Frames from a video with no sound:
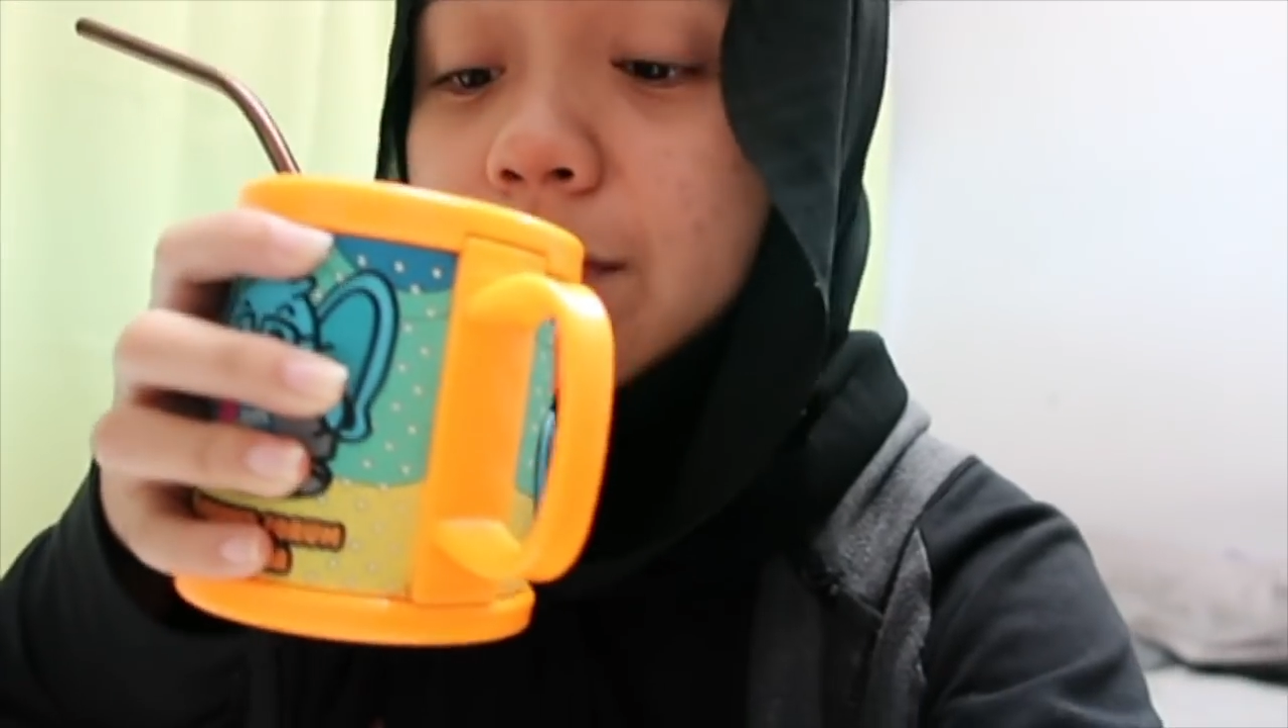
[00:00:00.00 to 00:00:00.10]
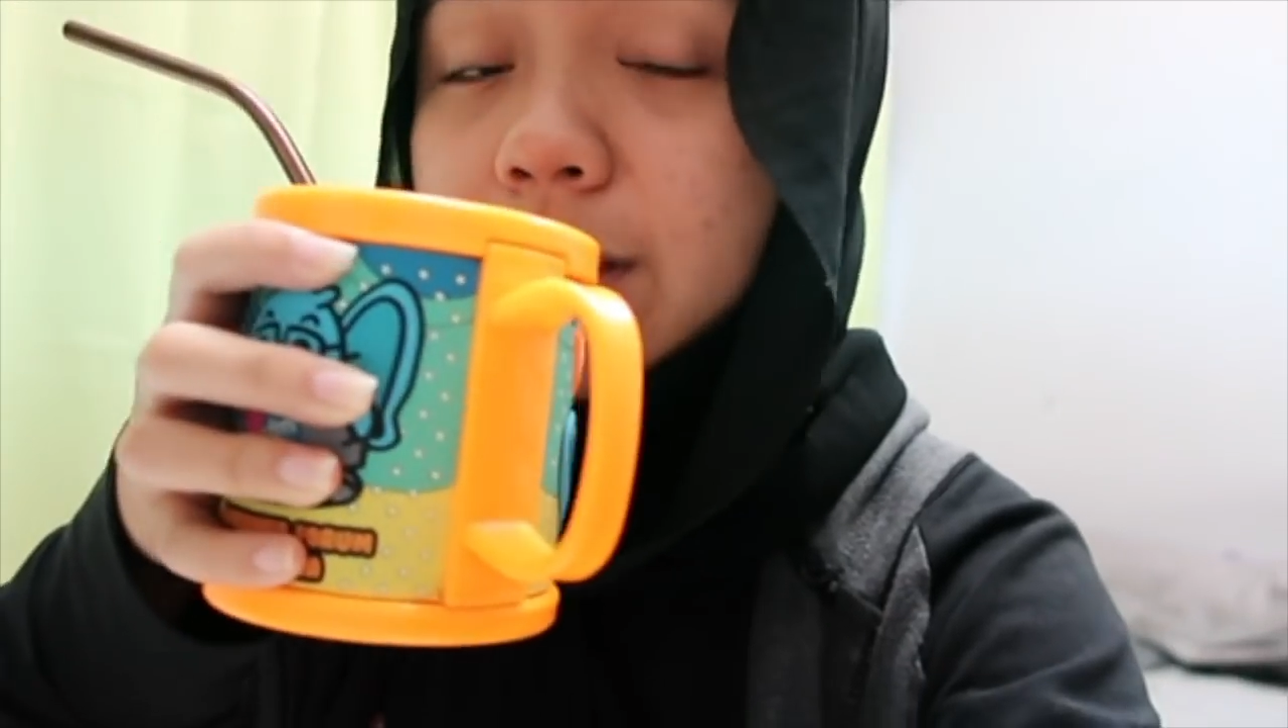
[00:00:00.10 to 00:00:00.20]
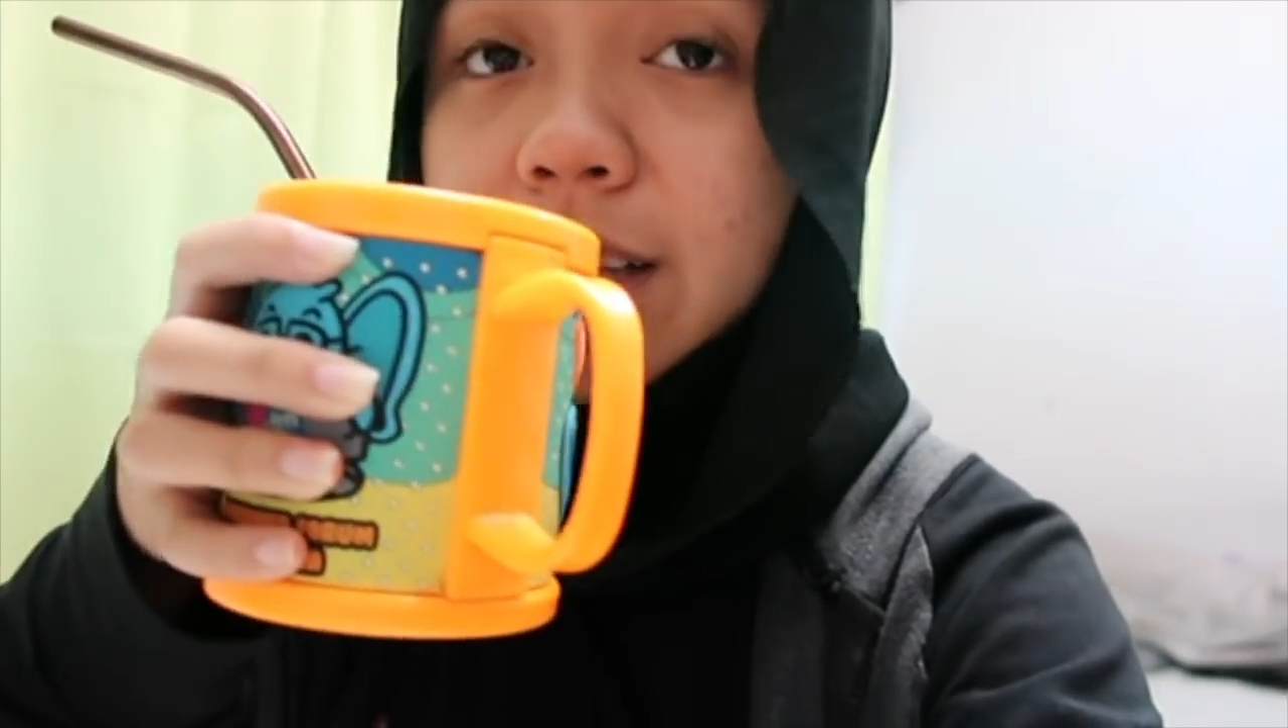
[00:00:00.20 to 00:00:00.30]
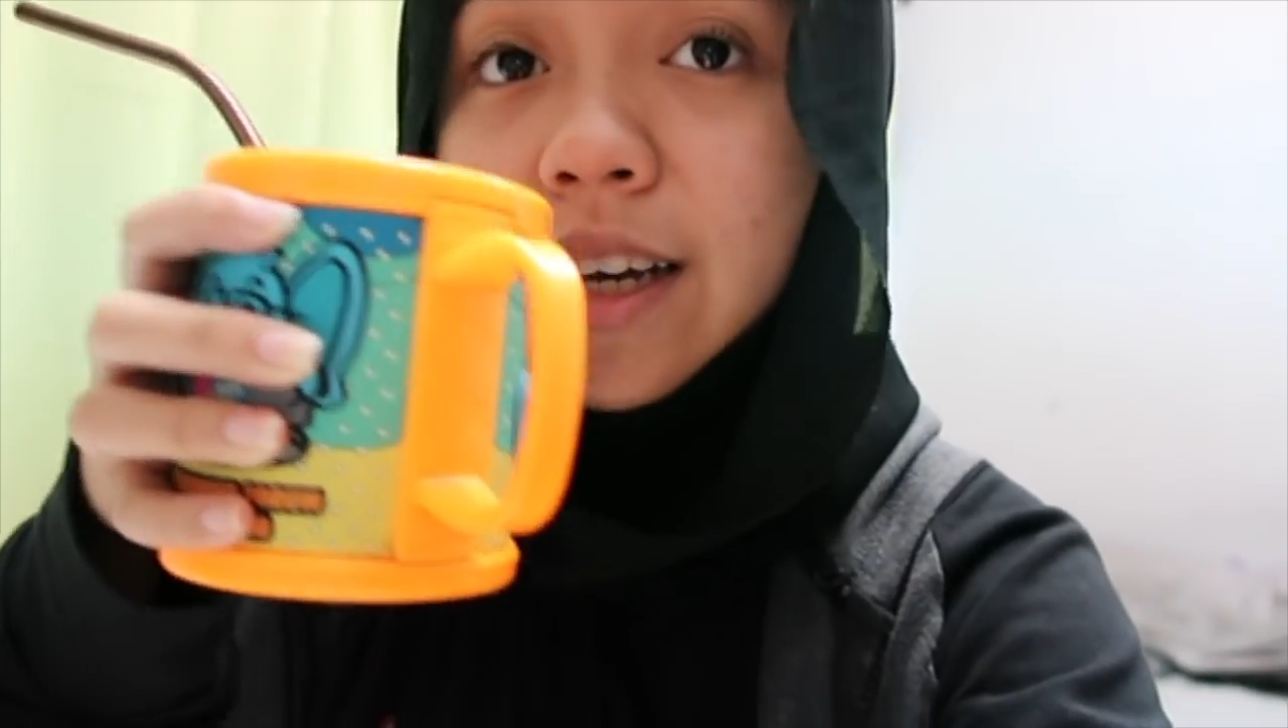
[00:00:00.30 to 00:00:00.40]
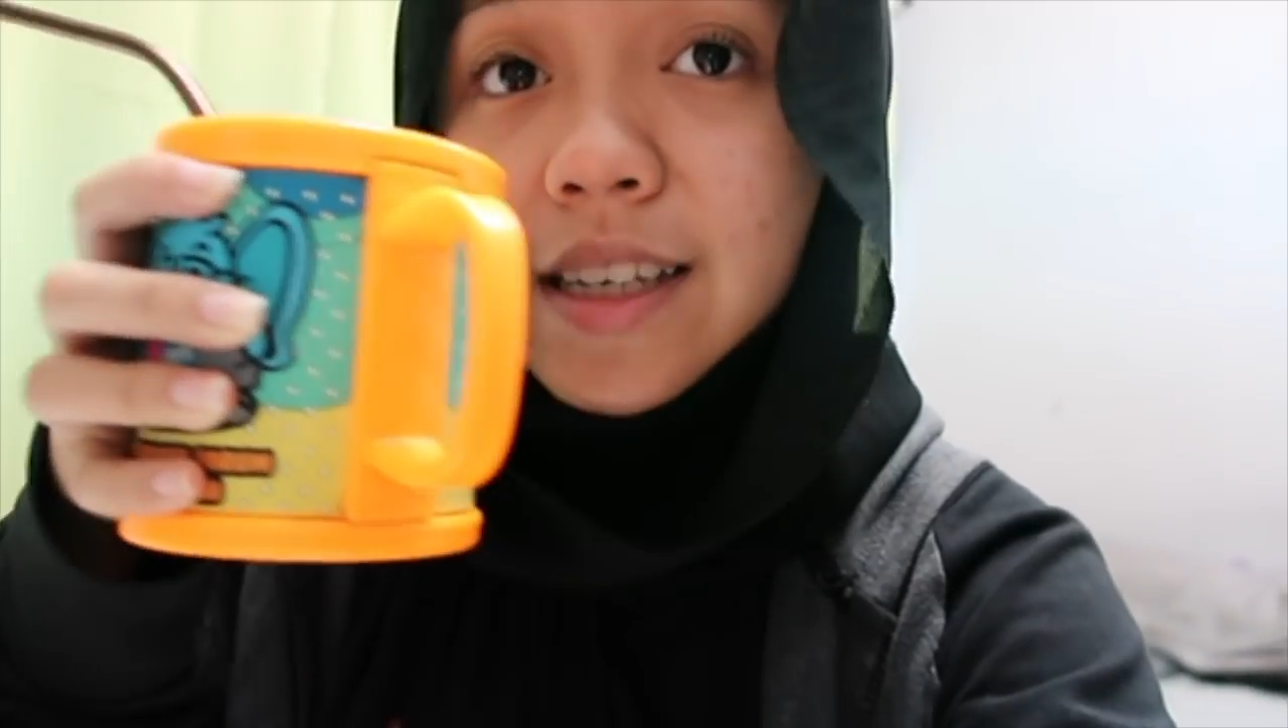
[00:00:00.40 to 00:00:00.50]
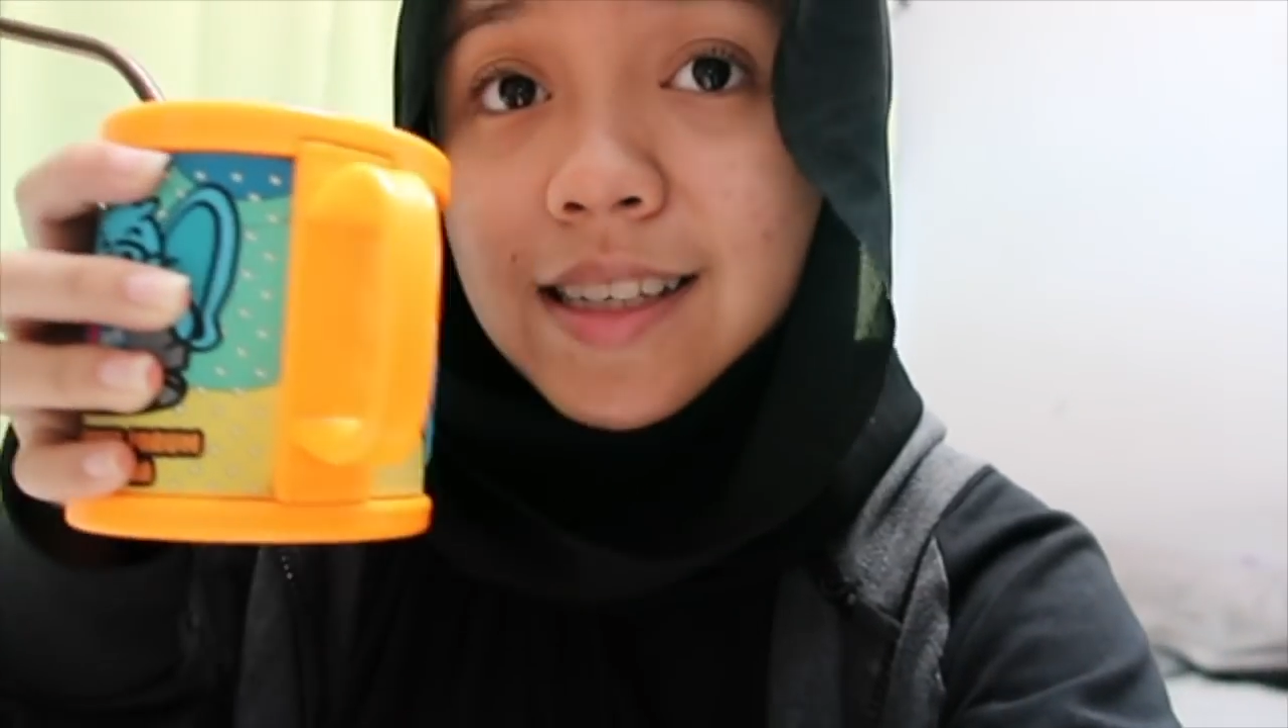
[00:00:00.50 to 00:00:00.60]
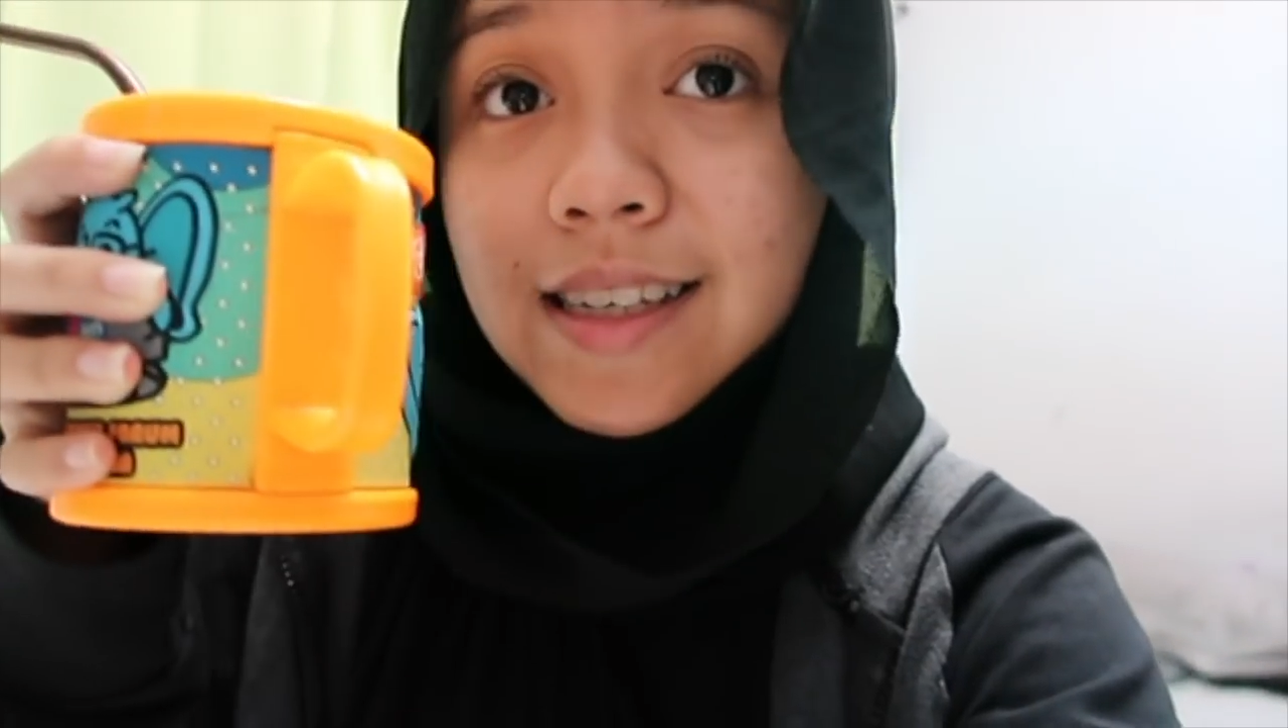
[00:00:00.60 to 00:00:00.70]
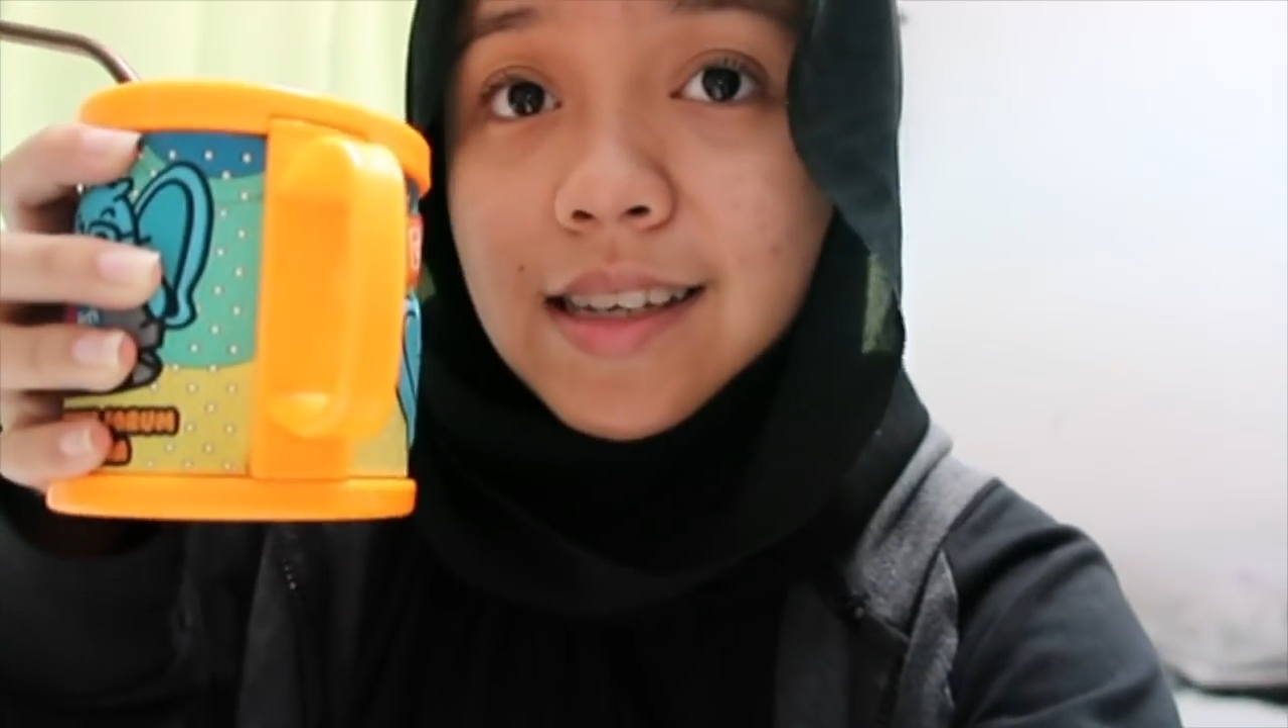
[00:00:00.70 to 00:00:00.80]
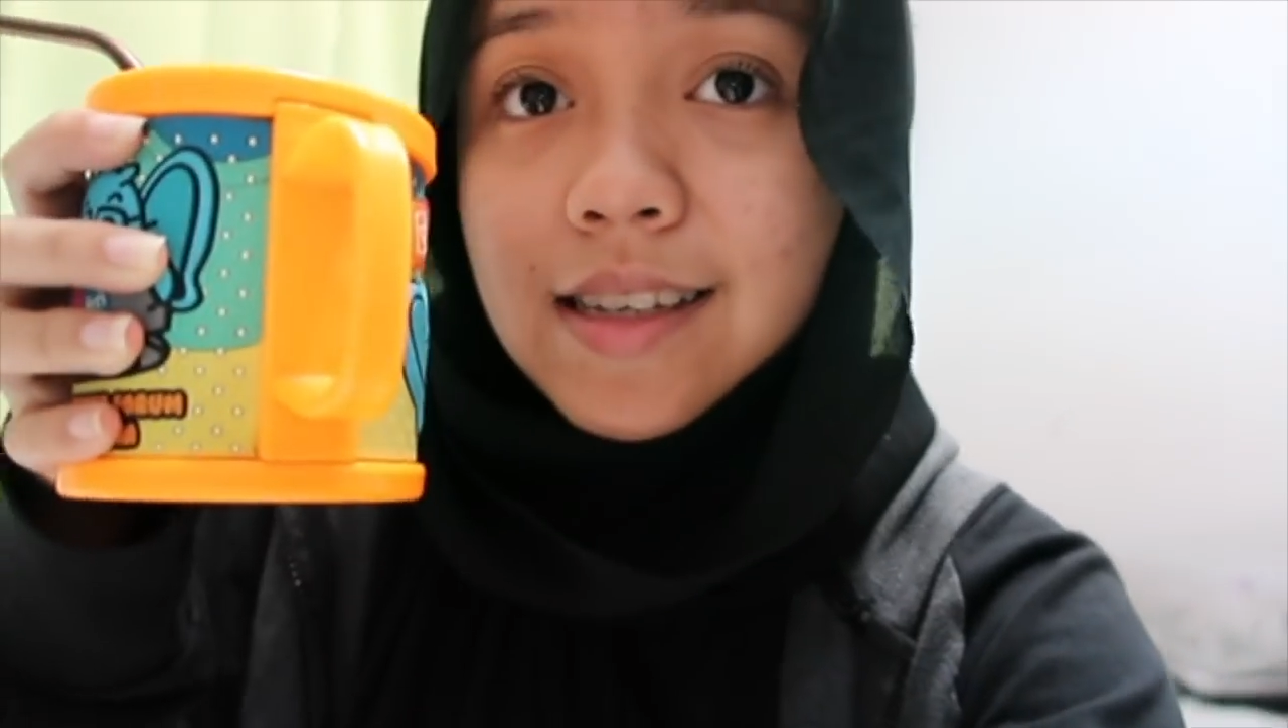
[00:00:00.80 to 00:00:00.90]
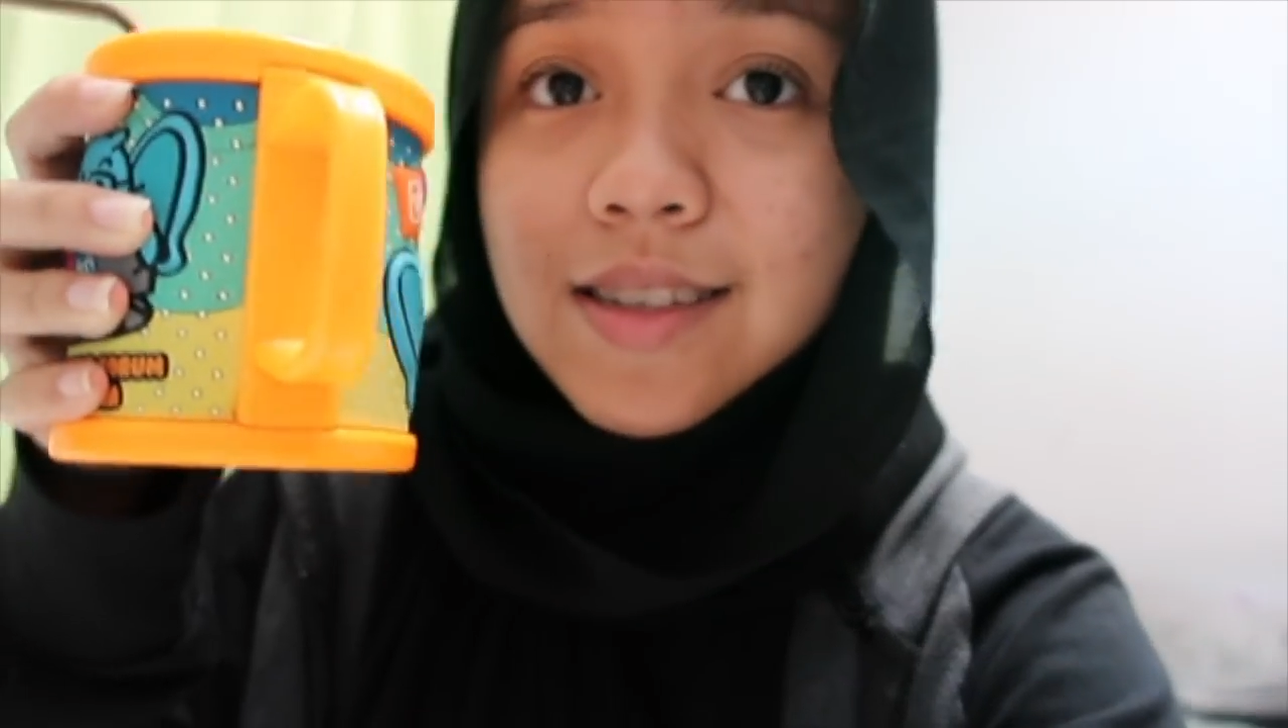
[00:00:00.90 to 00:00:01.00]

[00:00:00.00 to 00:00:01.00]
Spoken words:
everything I see.